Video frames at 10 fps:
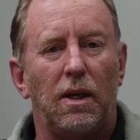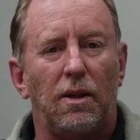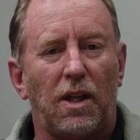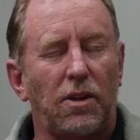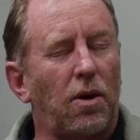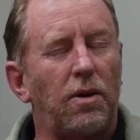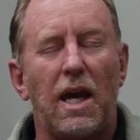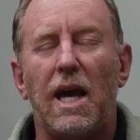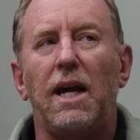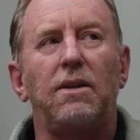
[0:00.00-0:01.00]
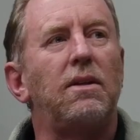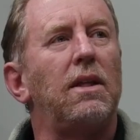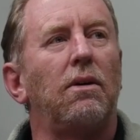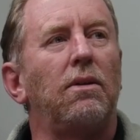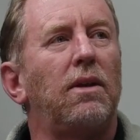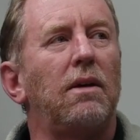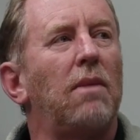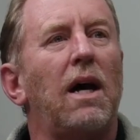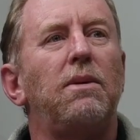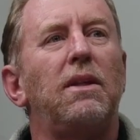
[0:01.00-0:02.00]
they throw their hands in there and think
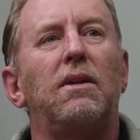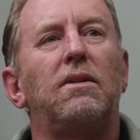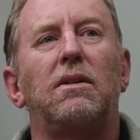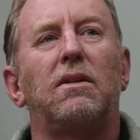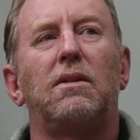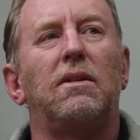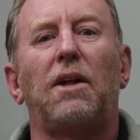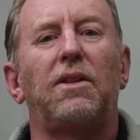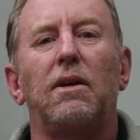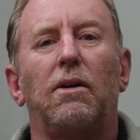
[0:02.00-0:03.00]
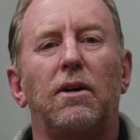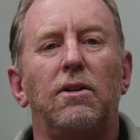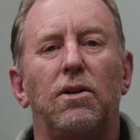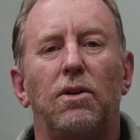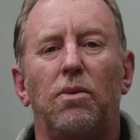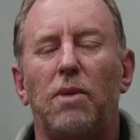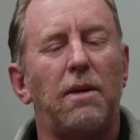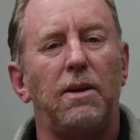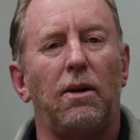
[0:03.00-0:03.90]
maybe there's just nothing I can do and maybe